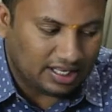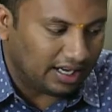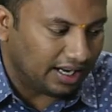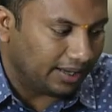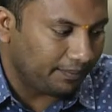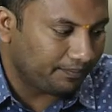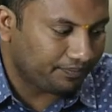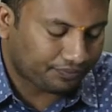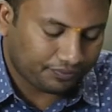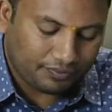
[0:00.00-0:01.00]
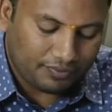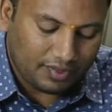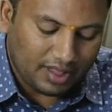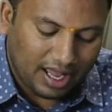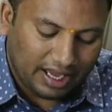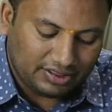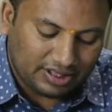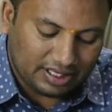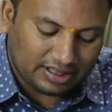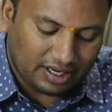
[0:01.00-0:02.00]
a, I
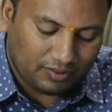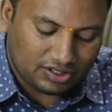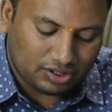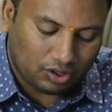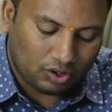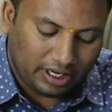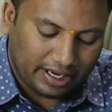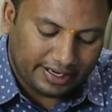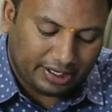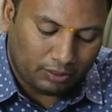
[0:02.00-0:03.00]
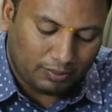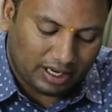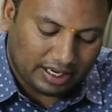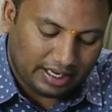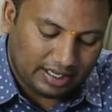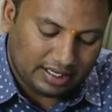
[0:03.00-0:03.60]
think there was no negative marking.